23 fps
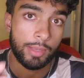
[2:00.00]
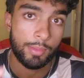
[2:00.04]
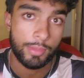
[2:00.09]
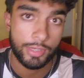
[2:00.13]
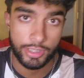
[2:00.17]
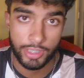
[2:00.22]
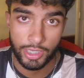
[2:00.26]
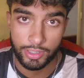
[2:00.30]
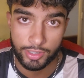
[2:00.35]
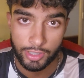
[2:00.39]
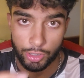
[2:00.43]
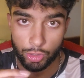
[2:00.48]

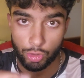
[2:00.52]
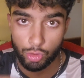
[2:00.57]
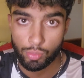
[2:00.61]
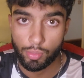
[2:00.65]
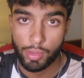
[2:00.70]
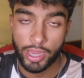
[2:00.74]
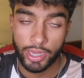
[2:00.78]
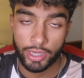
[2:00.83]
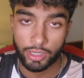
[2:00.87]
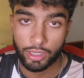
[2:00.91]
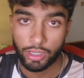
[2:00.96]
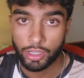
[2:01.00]
mistakes that you
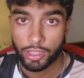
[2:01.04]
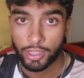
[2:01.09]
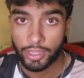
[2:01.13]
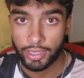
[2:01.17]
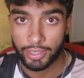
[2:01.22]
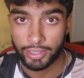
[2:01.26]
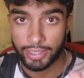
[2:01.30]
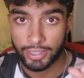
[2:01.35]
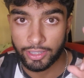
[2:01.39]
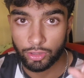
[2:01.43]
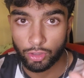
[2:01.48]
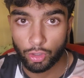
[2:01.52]
make
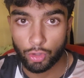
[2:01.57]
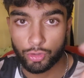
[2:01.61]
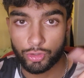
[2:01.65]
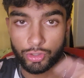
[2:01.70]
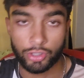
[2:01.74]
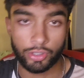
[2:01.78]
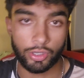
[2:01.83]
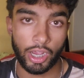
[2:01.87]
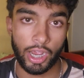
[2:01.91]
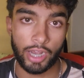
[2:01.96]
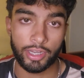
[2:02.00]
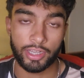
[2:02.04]
in those
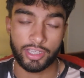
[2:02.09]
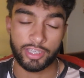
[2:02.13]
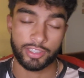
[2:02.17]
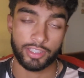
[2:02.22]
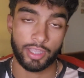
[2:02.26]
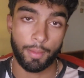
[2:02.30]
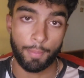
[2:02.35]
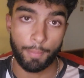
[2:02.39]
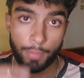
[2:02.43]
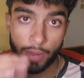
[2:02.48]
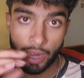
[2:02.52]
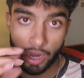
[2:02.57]
certain ideas, they're
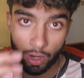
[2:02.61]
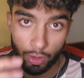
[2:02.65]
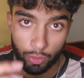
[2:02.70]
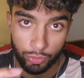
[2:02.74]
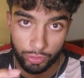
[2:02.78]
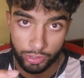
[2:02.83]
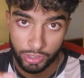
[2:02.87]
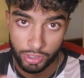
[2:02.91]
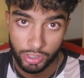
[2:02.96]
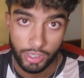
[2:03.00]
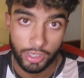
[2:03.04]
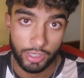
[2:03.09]

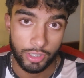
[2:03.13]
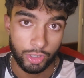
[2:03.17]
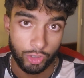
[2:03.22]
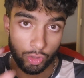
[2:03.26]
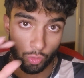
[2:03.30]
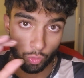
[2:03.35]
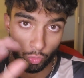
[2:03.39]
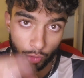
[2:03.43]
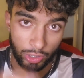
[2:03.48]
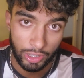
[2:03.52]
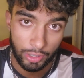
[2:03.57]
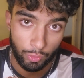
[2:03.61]
bound to
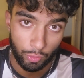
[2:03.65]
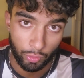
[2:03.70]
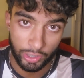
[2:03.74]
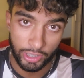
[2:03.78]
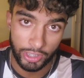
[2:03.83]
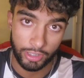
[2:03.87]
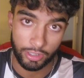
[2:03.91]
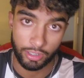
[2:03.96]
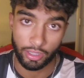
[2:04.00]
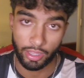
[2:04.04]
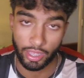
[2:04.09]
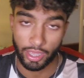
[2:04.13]

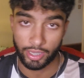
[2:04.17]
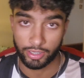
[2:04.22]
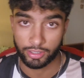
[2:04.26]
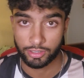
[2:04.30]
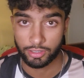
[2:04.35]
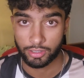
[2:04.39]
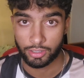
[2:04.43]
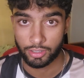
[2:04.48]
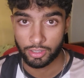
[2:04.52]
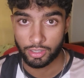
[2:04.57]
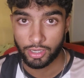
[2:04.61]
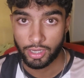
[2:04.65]
reread that,
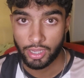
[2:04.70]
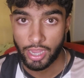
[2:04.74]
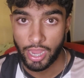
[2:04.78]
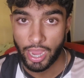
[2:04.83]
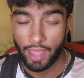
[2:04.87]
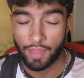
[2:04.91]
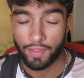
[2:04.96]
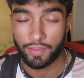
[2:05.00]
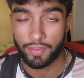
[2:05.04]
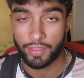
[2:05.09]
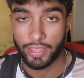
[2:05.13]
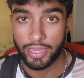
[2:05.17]

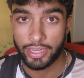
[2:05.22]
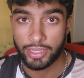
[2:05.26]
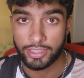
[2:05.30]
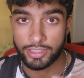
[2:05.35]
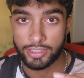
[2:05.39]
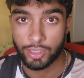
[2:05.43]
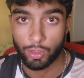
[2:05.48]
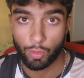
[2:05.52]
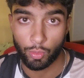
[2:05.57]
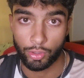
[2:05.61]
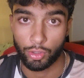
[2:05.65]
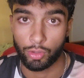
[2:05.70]
and they can
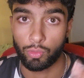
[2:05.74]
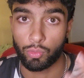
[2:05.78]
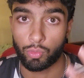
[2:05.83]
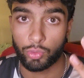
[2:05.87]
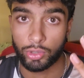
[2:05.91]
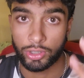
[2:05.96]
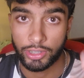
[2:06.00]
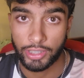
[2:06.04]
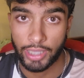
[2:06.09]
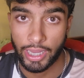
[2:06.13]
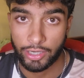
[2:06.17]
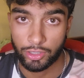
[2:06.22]
see what you're
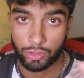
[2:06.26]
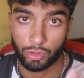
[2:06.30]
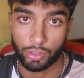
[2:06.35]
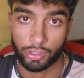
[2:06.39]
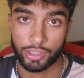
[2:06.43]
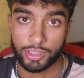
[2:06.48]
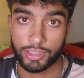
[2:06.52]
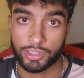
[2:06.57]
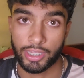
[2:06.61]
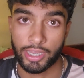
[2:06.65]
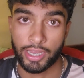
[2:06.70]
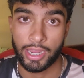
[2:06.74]
really actually trying to
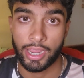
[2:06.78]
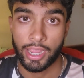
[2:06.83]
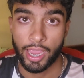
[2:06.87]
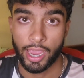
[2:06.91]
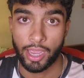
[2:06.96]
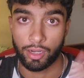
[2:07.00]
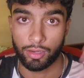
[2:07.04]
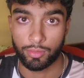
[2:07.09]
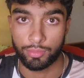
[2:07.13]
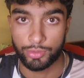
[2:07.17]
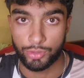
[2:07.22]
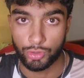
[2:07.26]
say
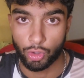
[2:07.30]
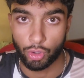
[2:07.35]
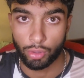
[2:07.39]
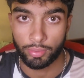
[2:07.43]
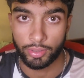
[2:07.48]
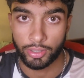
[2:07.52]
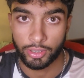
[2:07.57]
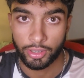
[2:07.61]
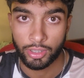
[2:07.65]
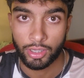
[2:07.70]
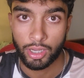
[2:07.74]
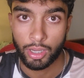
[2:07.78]
and absorb
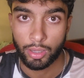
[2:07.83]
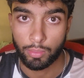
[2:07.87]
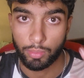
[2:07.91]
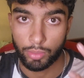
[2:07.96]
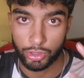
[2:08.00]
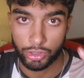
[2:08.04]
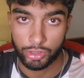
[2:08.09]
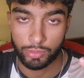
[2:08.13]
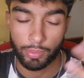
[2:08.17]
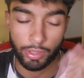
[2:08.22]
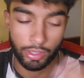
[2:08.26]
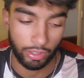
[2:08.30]
it
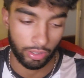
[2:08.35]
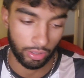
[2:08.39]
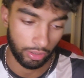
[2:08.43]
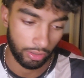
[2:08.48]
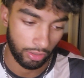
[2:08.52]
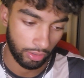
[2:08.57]
much better.